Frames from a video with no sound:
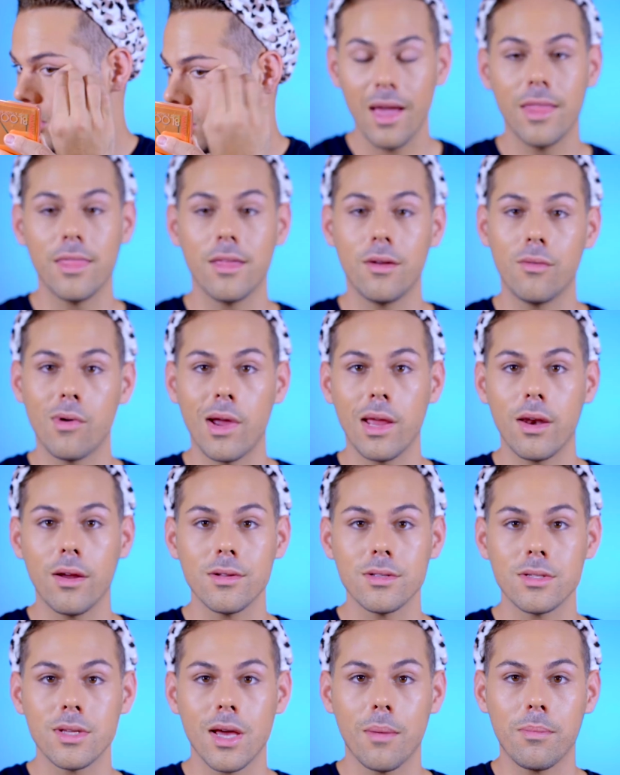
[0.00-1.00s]
And then right
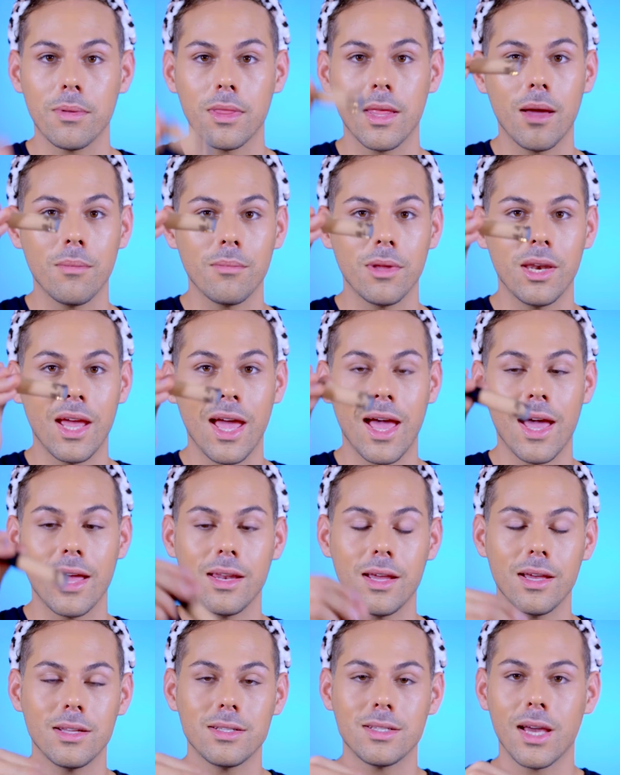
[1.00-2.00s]
on top of that, I'm gonna
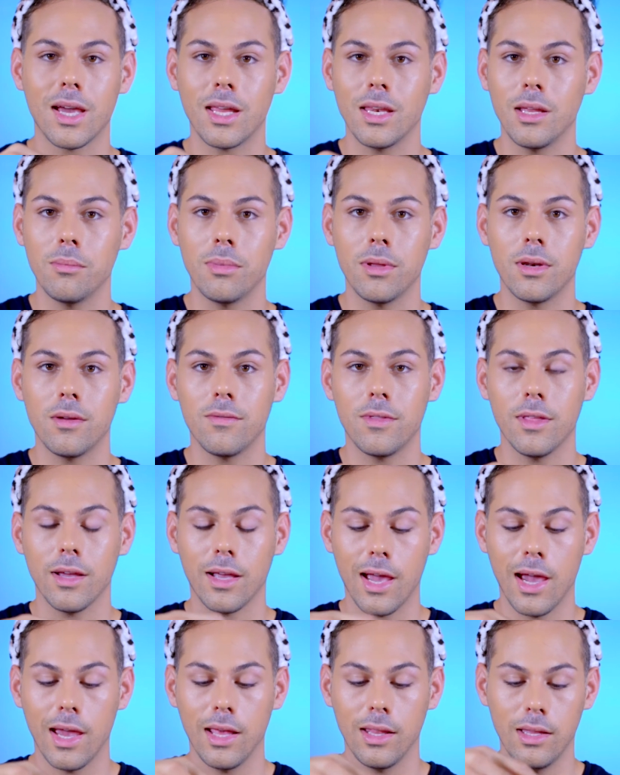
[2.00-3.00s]
add a tiny bit of the
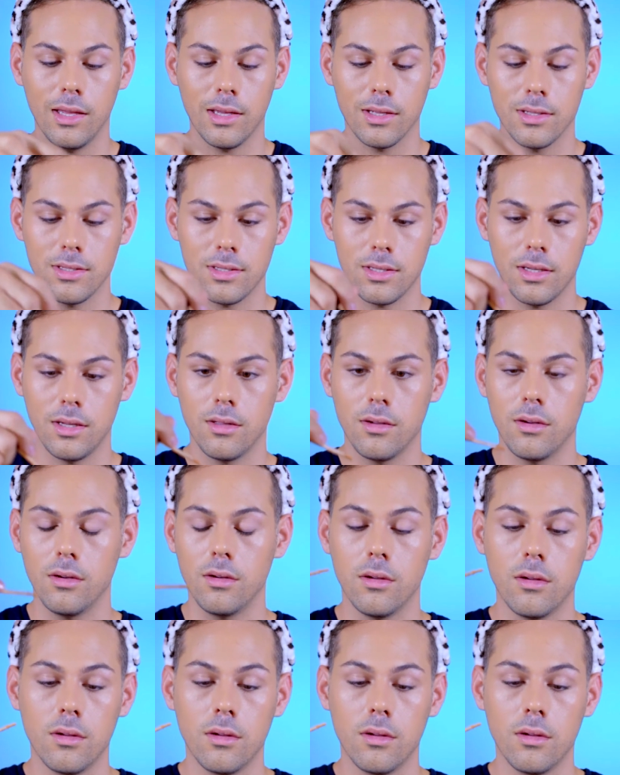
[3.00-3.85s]
Kylie concealer.